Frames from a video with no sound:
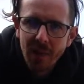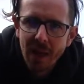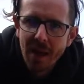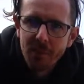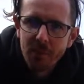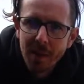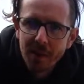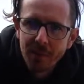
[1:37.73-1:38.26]
They
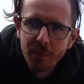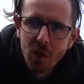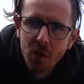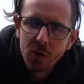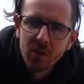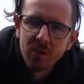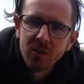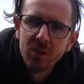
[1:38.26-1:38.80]
haven't made
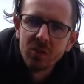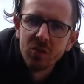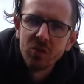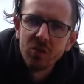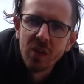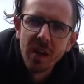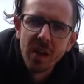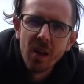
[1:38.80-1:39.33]
final
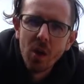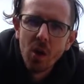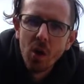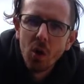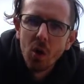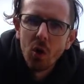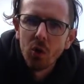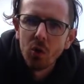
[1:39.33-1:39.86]
decisions yet
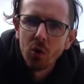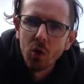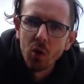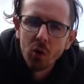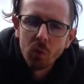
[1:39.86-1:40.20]
on